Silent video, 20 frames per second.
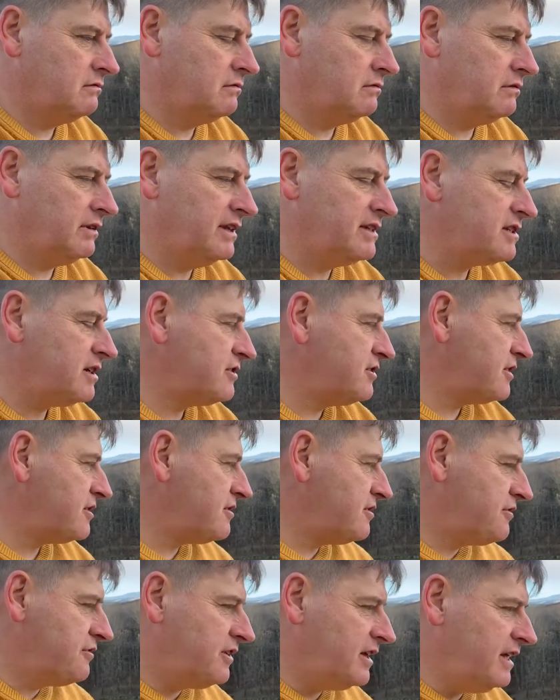These are
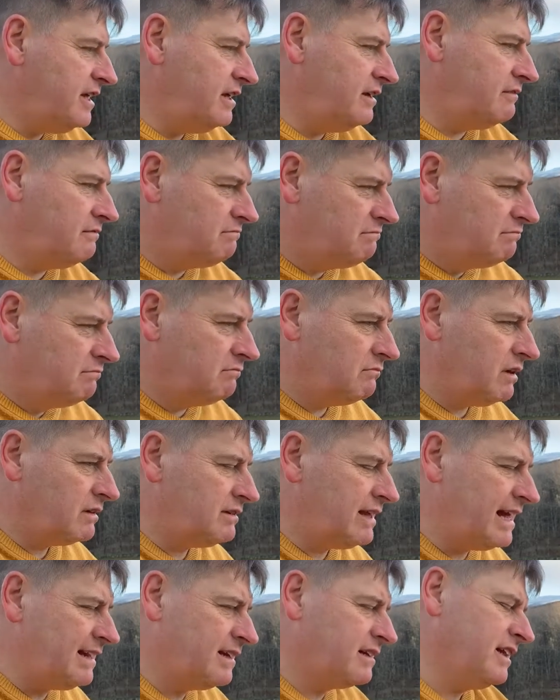just three, well
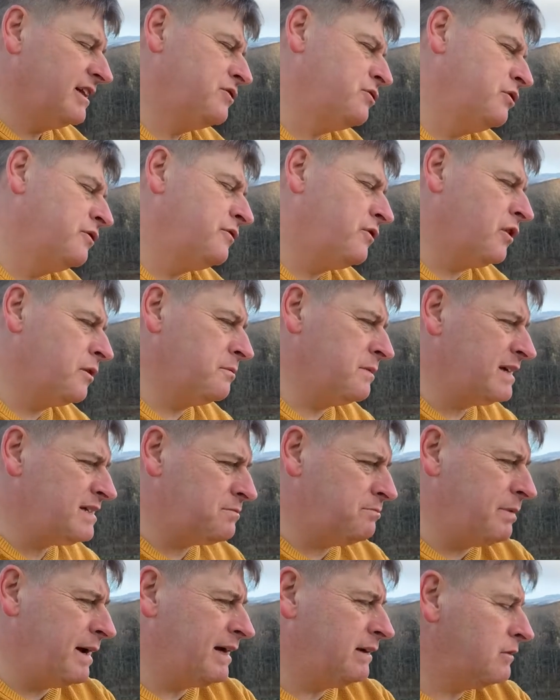technically two forms, that's
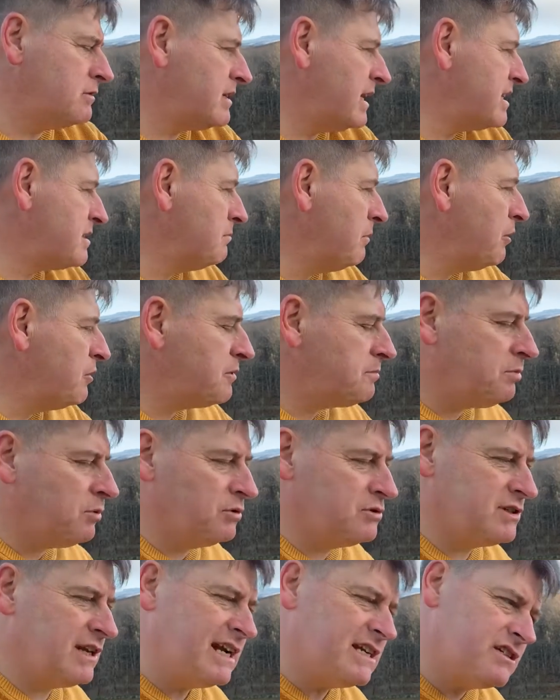bellows, that's mouth
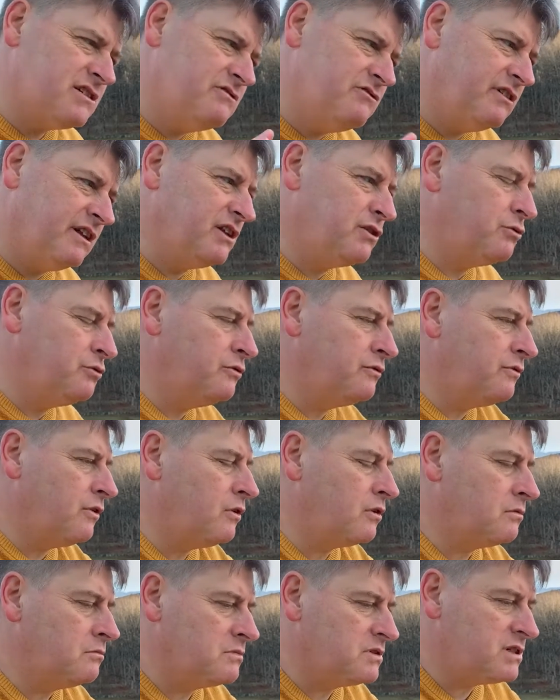blown, so that's really two
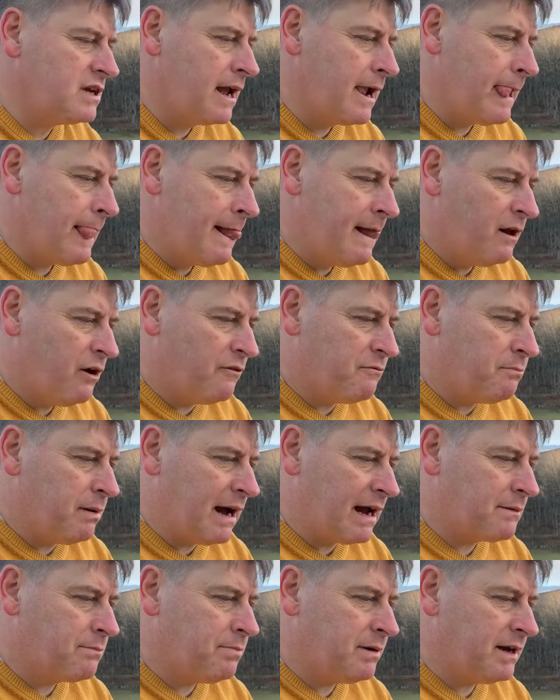forms of
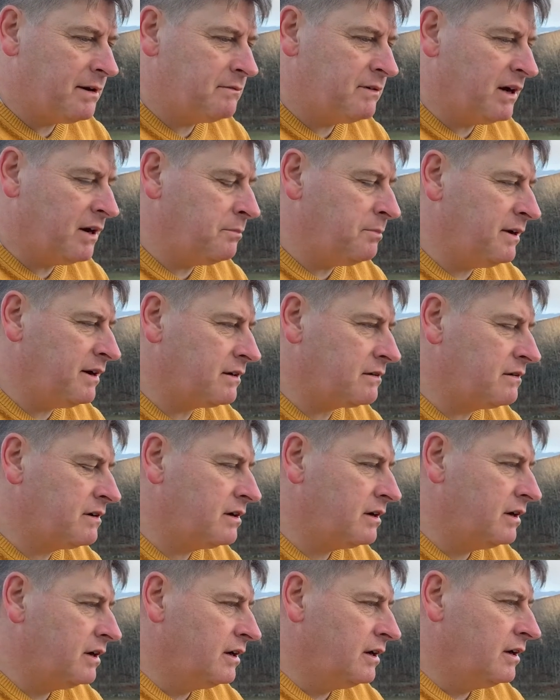bagpipe that appeared
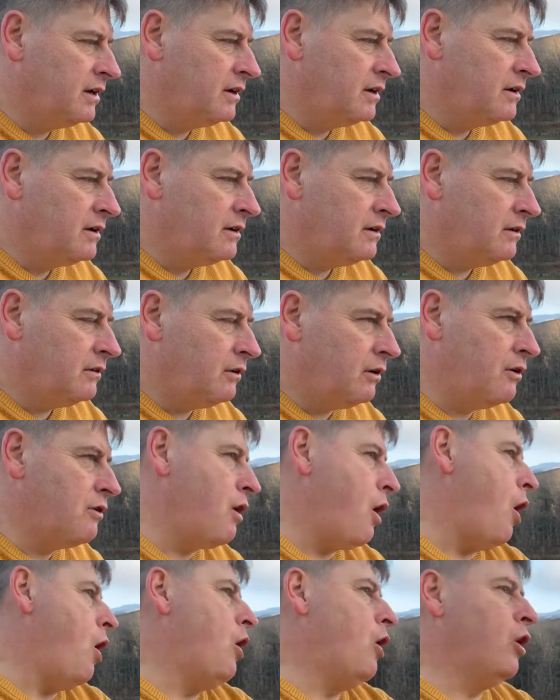
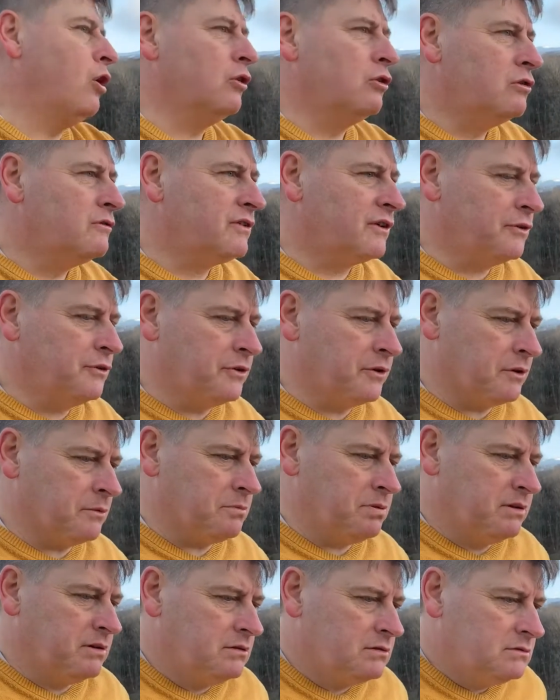all over Europe
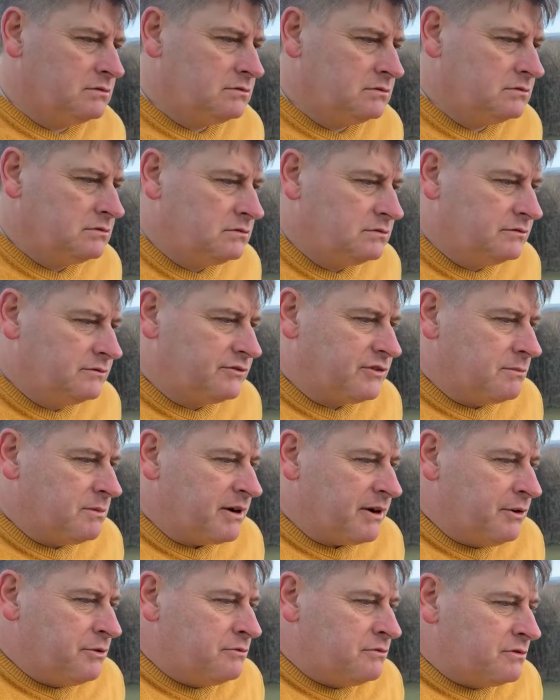from
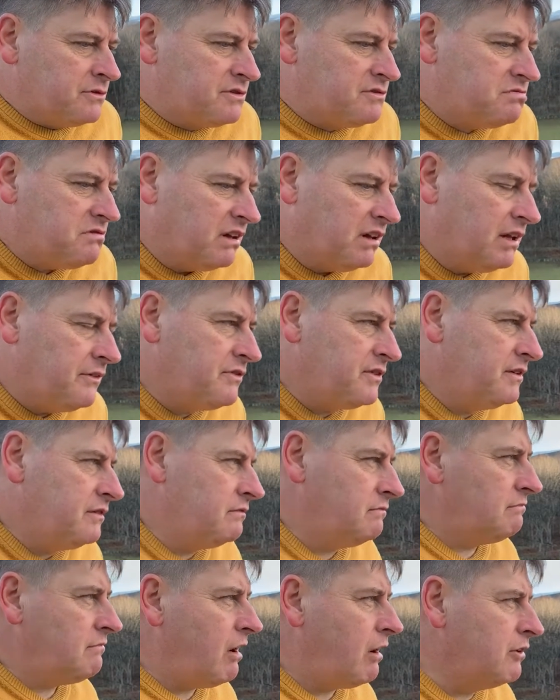around
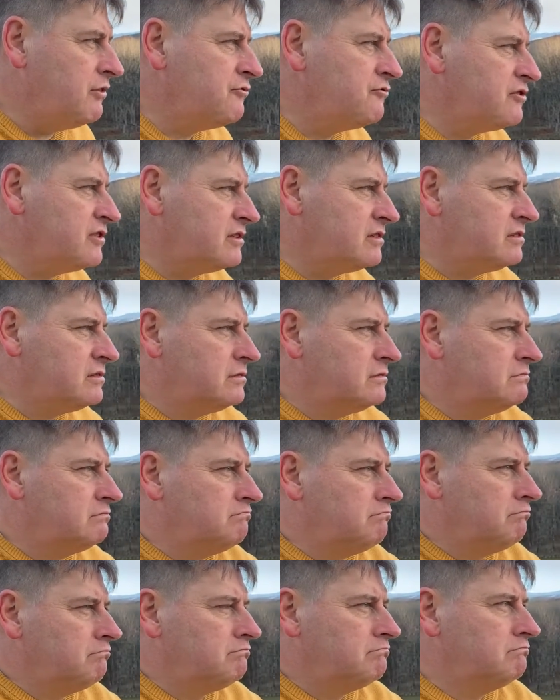1100
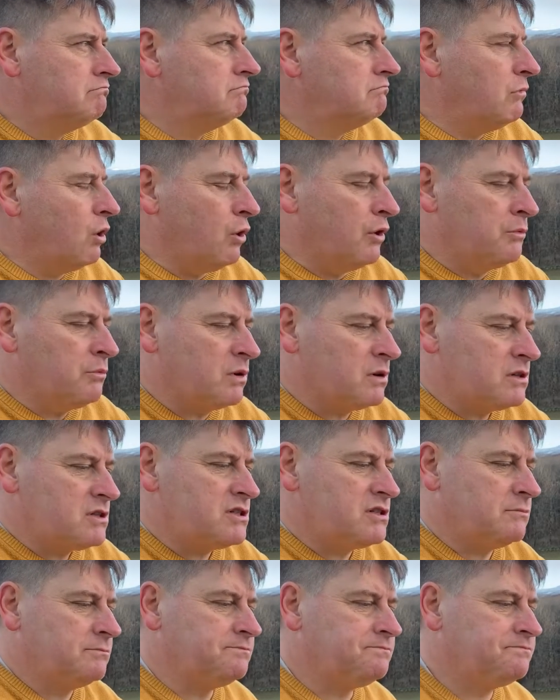onwards